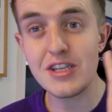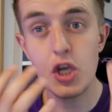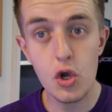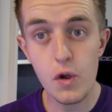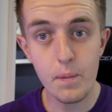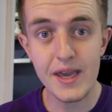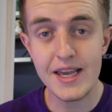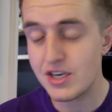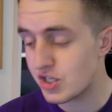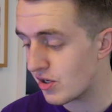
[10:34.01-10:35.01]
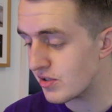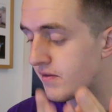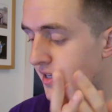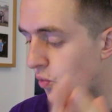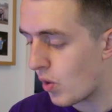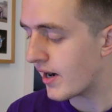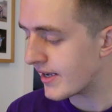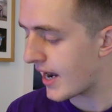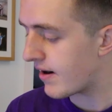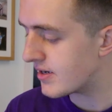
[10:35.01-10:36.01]
Two Pikachus, obviously
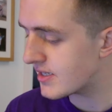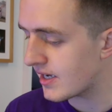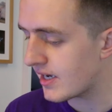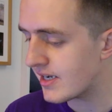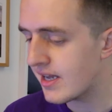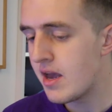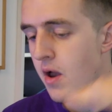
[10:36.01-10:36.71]
one guaranteed.